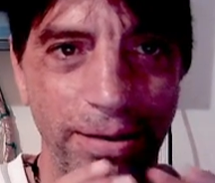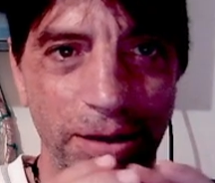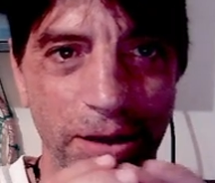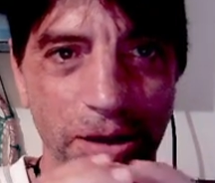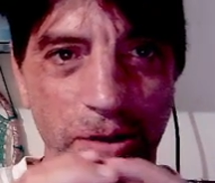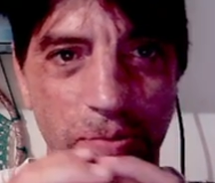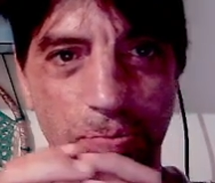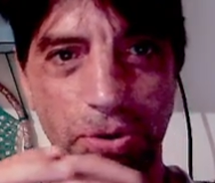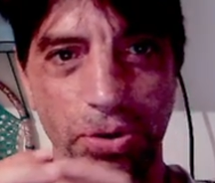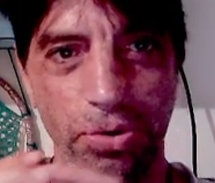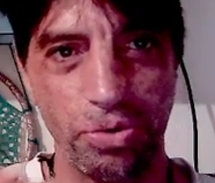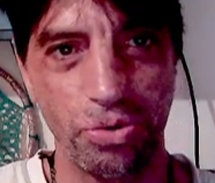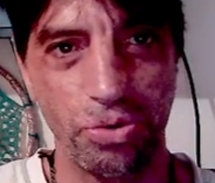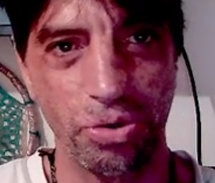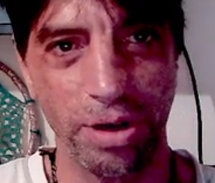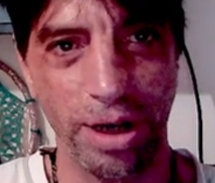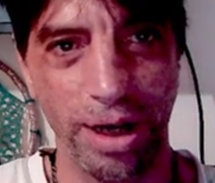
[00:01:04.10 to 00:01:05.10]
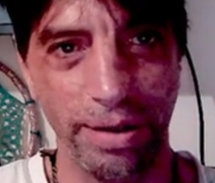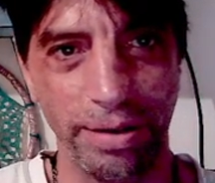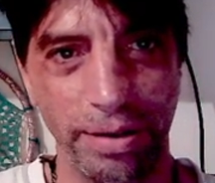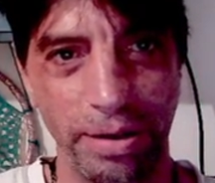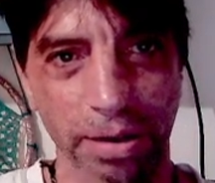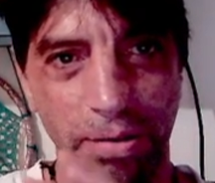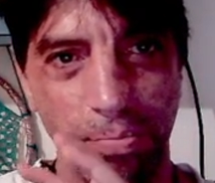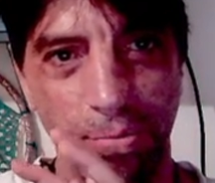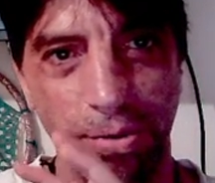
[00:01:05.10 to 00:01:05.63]

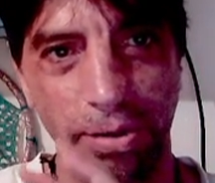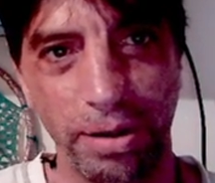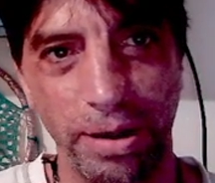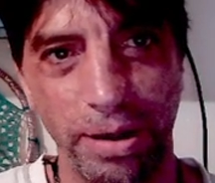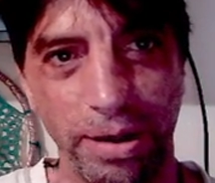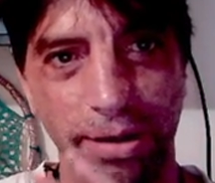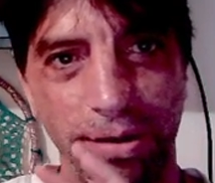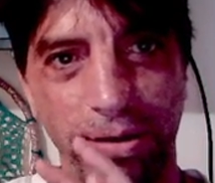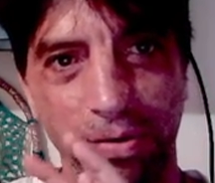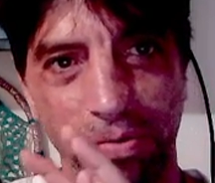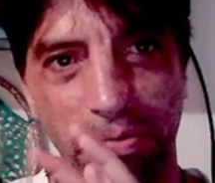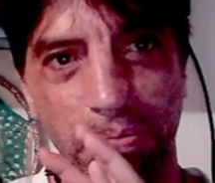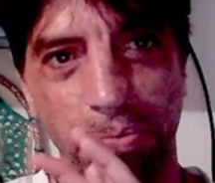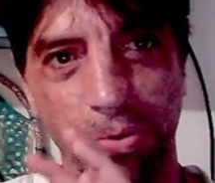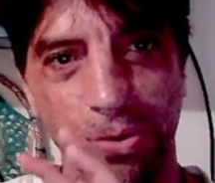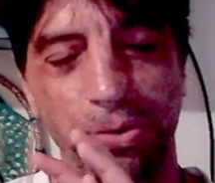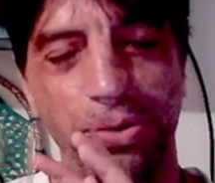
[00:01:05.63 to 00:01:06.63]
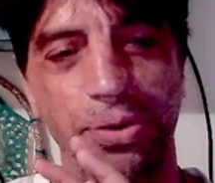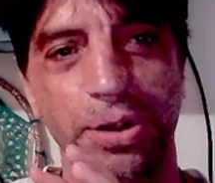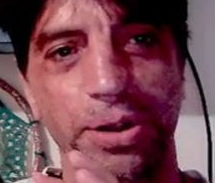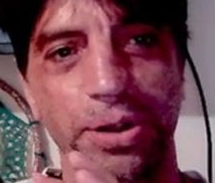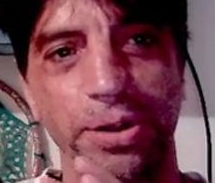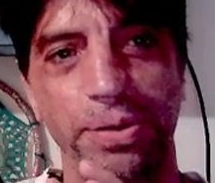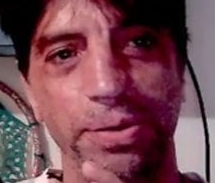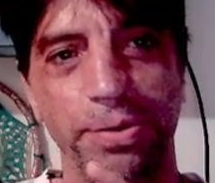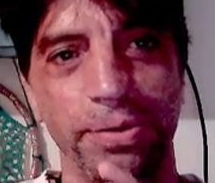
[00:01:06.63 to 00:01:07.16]
spirituality part of Pluto
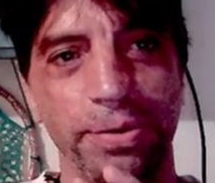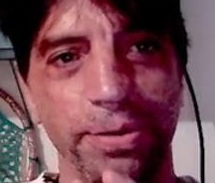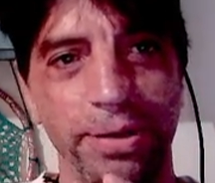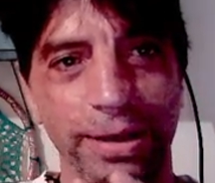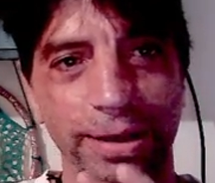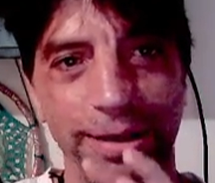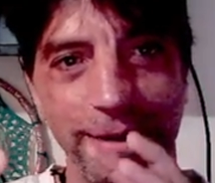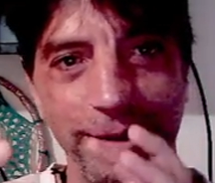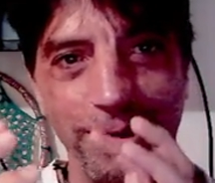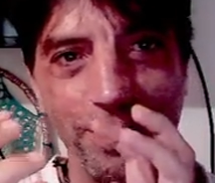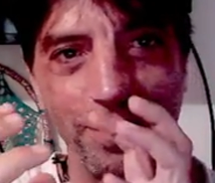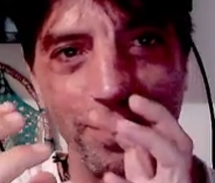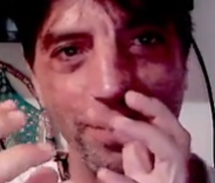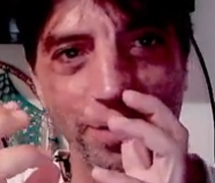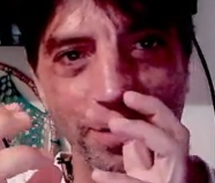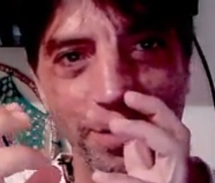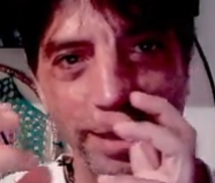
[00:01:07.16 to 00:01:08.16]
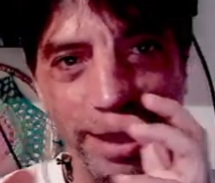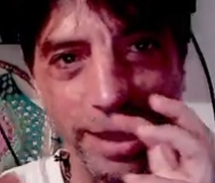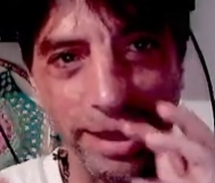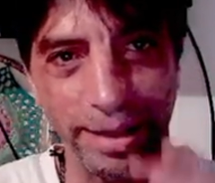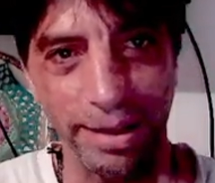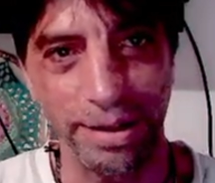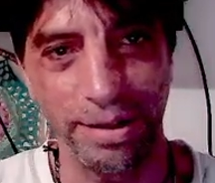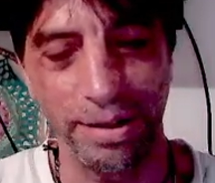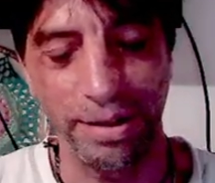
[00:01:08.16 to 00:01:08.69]
is just like
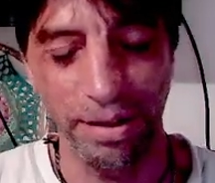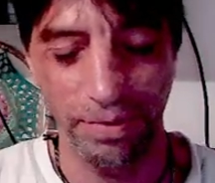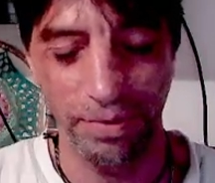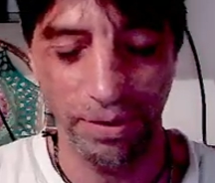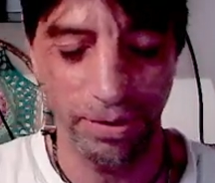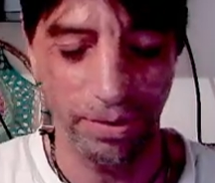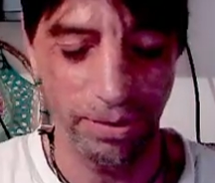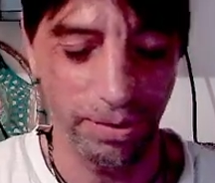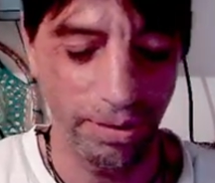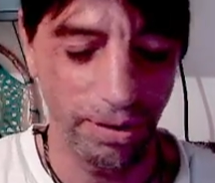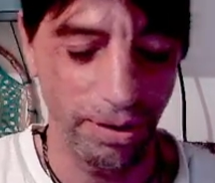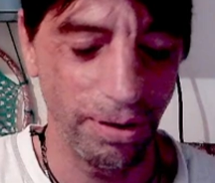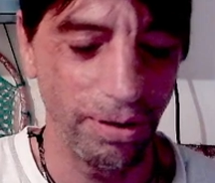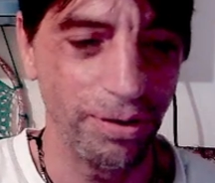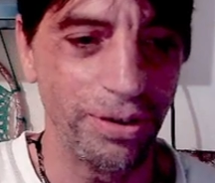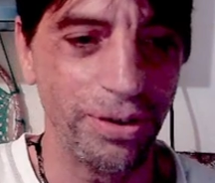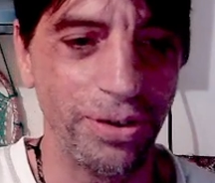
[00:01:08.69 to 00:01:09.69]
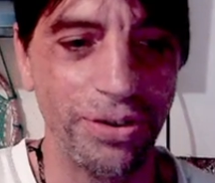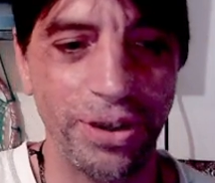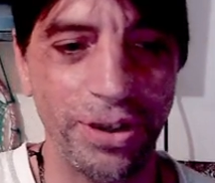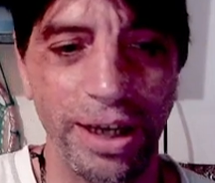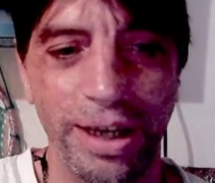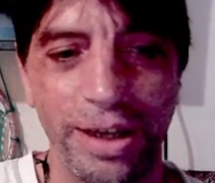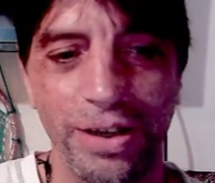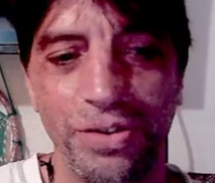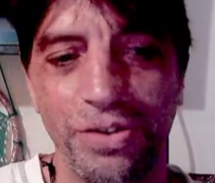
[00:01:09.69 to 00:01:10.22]
giving you all these
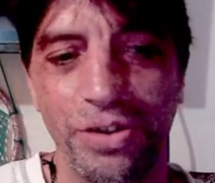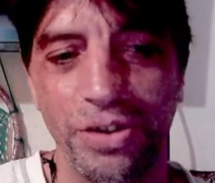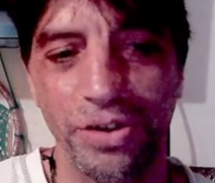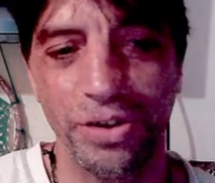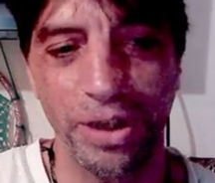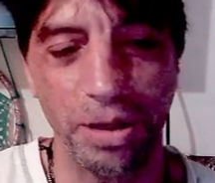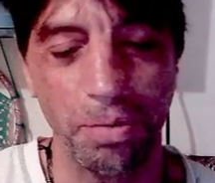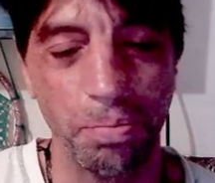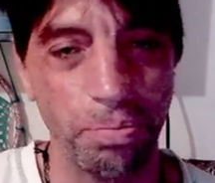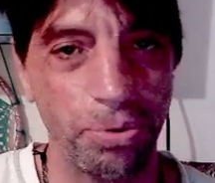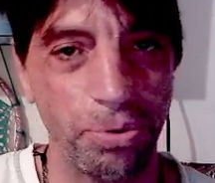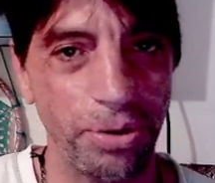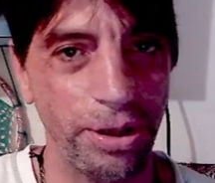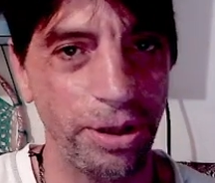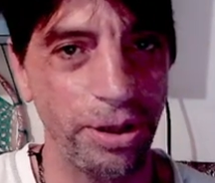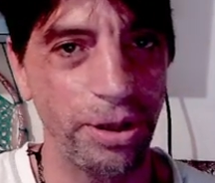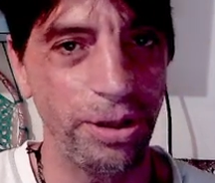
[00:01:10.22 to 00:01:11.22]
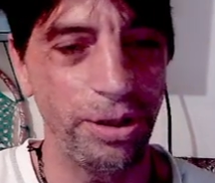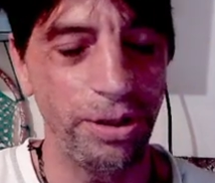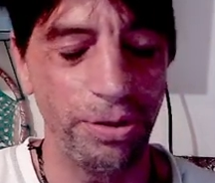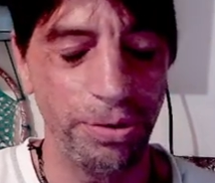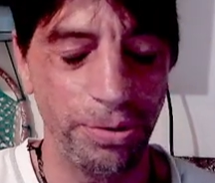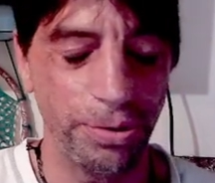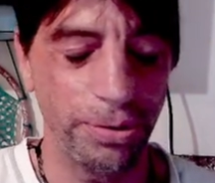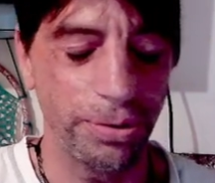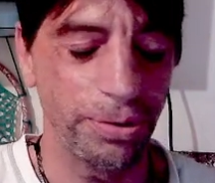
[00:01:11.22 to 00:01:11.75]
energies and putting
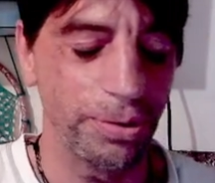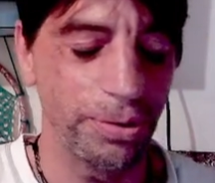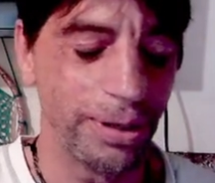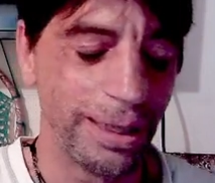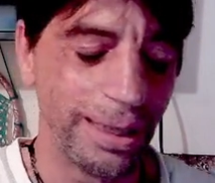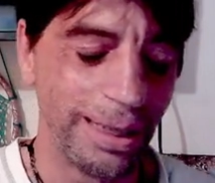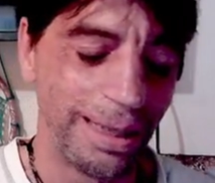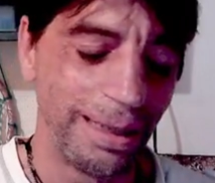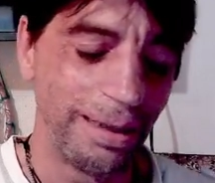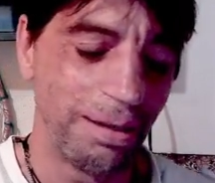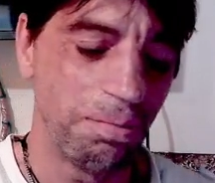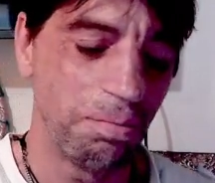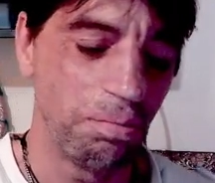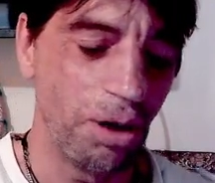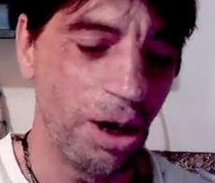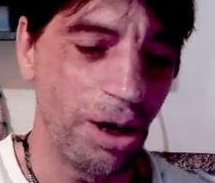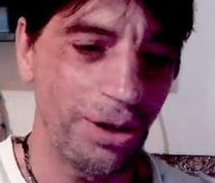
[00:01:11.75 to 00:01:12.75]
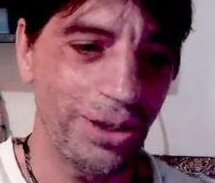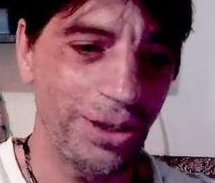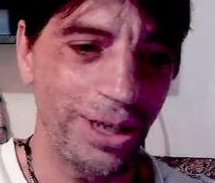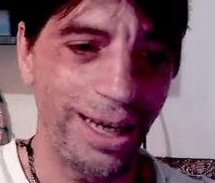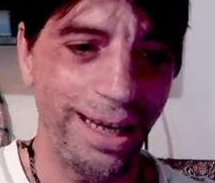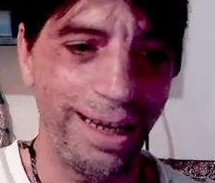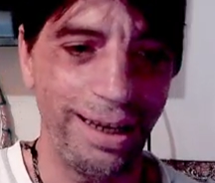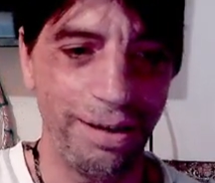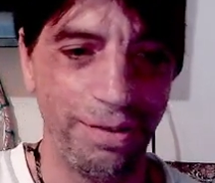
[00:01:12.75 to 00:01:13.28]
into Mars
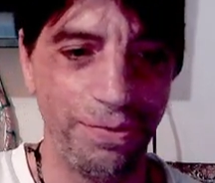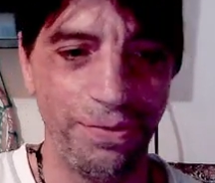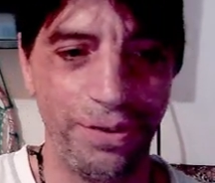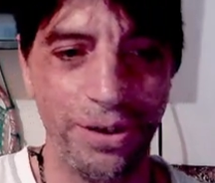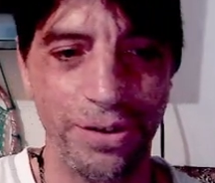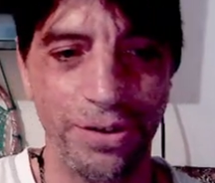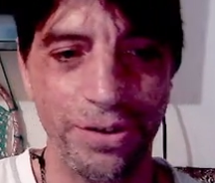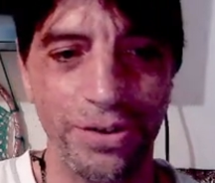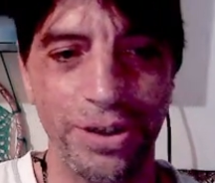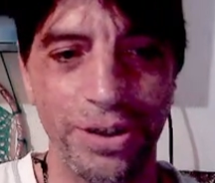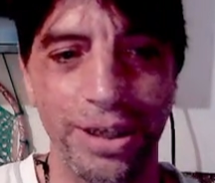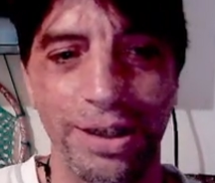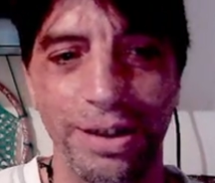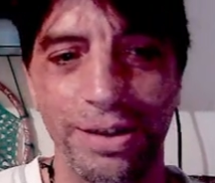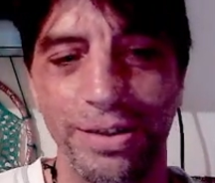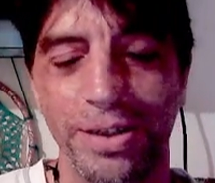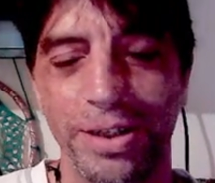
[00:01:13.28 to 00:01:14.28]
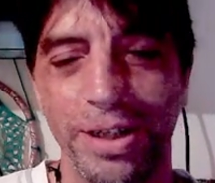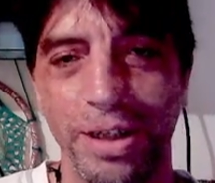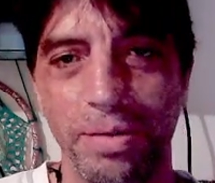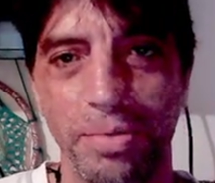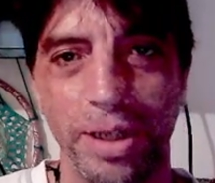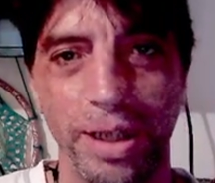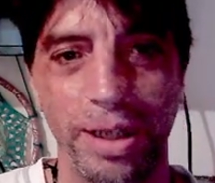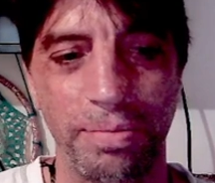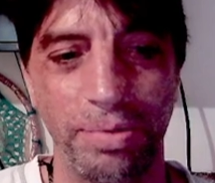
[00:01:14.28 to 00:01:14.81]
and Venus and at the same
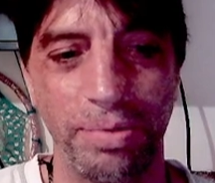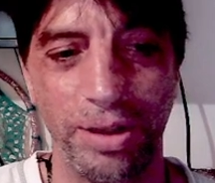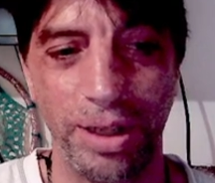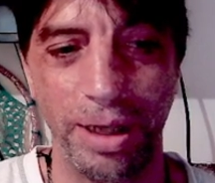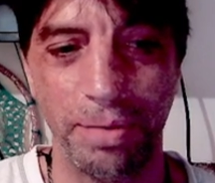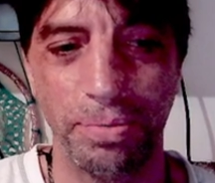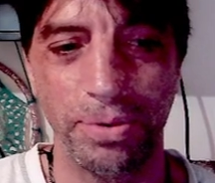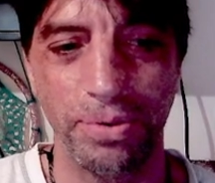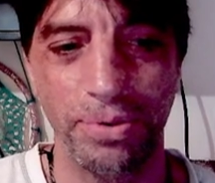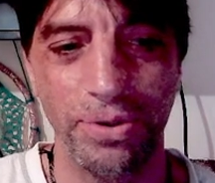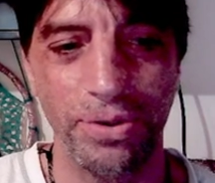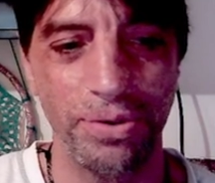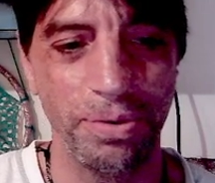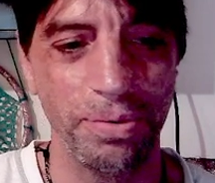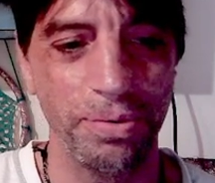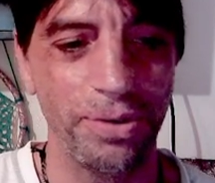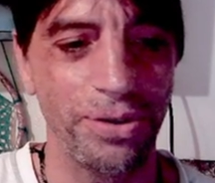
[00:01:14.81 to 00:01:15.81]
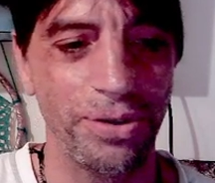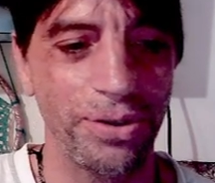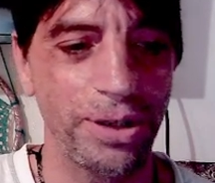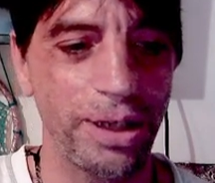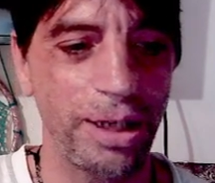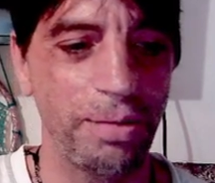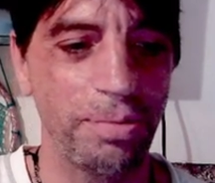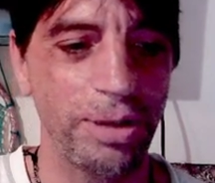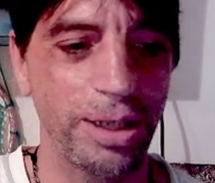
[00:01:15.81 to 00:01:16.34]
time Neptune is doing the
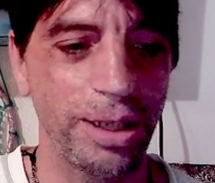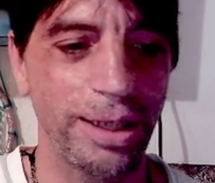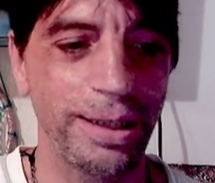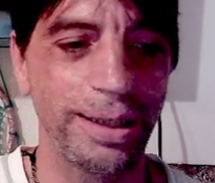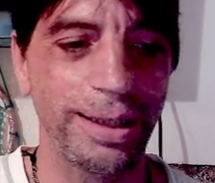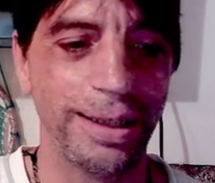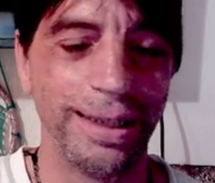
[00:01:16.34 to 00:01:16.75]
same thing